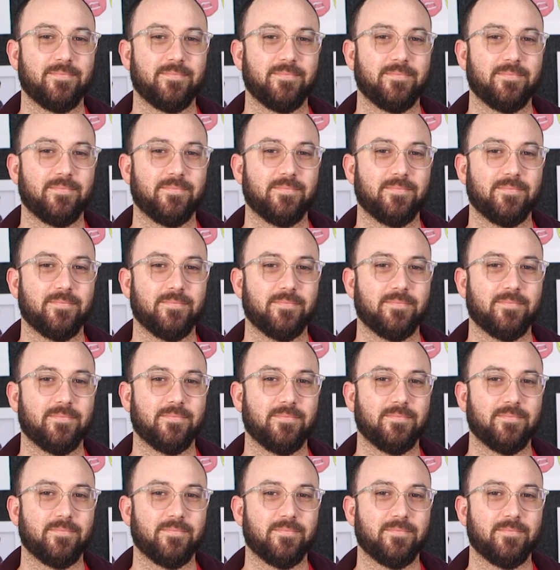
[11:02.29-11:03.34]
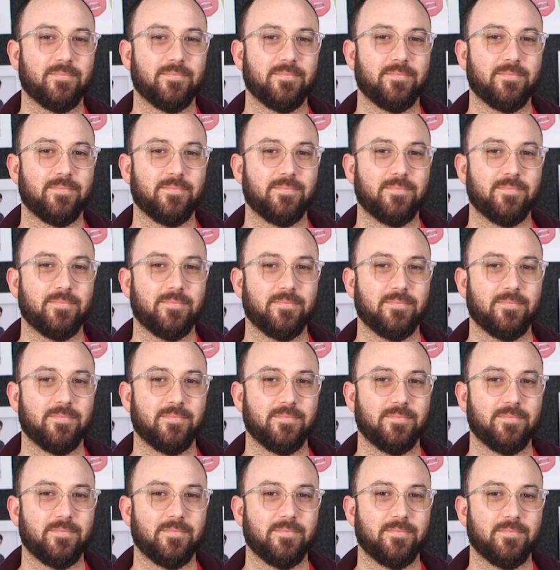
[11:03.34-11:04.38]

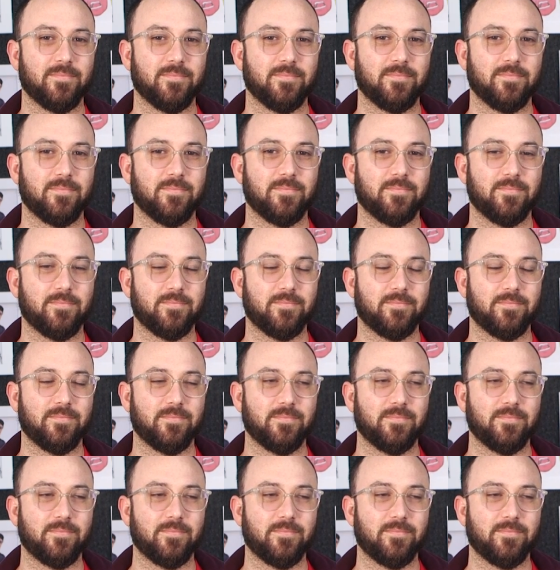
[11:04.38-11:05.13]
The person shown says nothing.